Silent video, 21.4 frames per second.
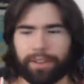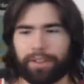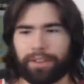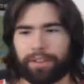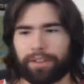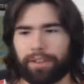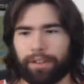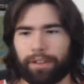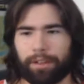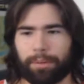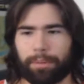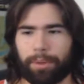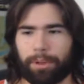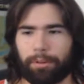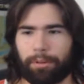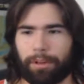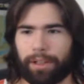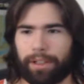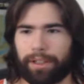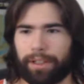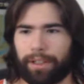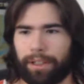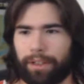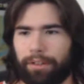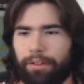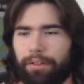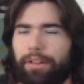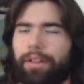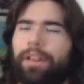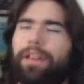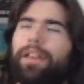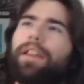to talk about right now.
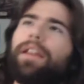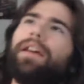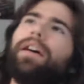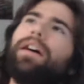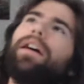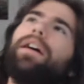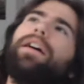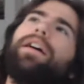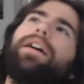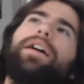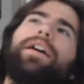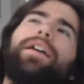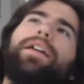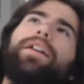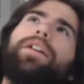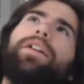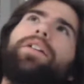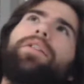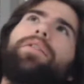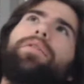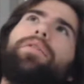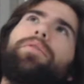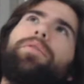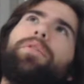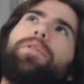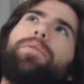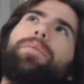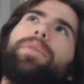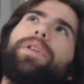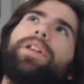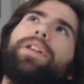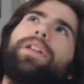I will
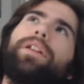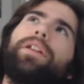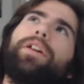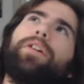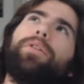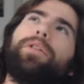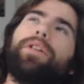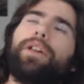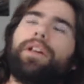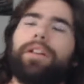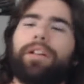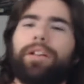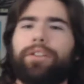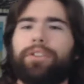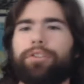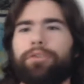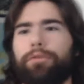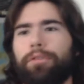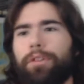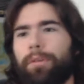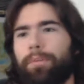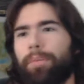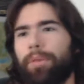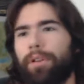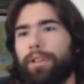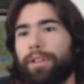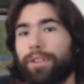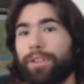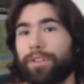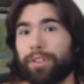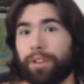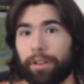be going on a trip on
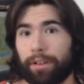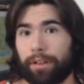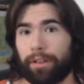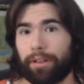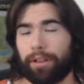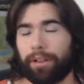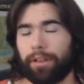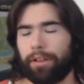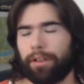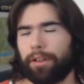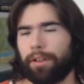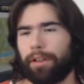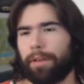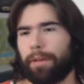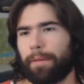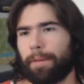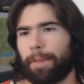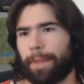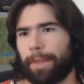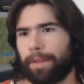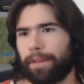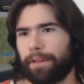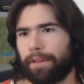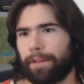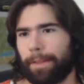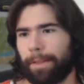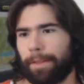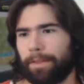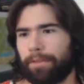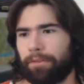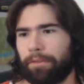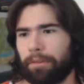Sunday
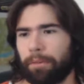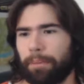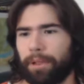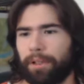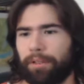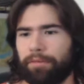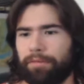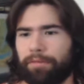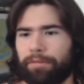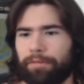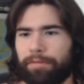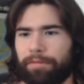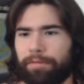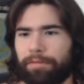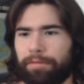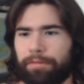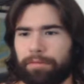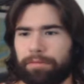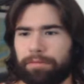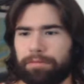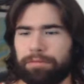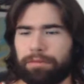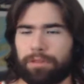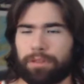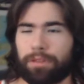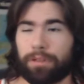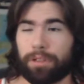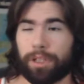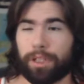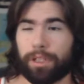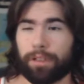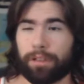for about
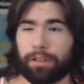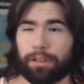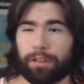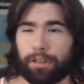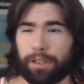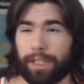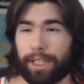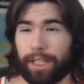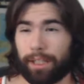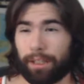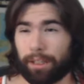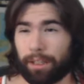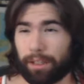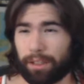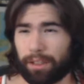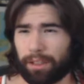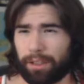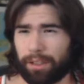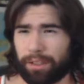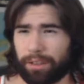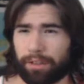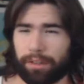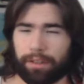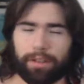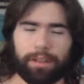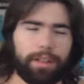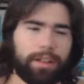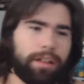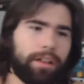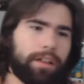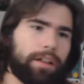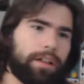6 days,
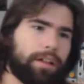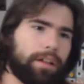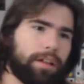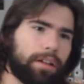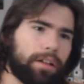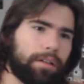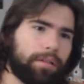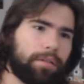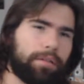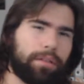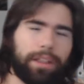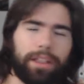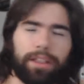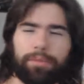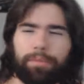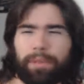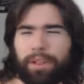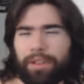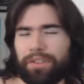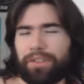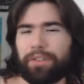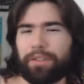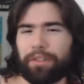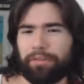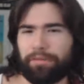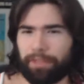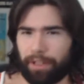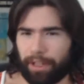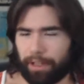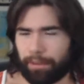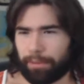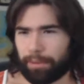like basically
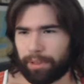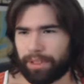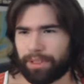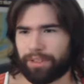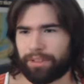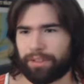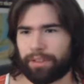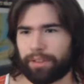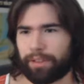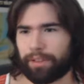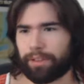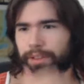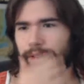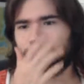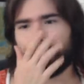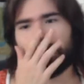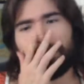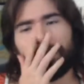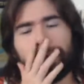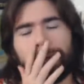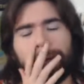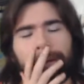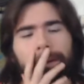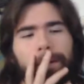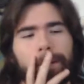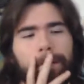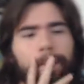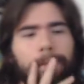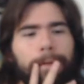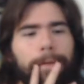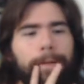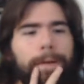5, but it's 6.
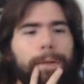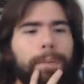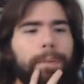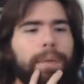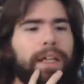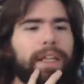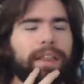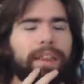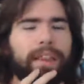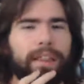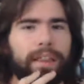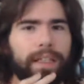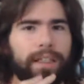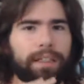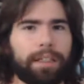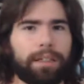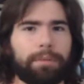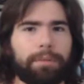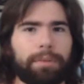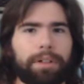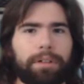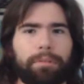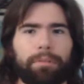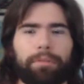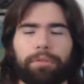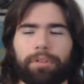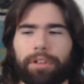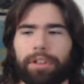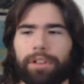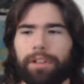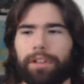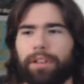I think I'm gonna
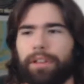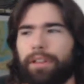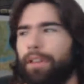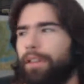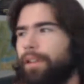bring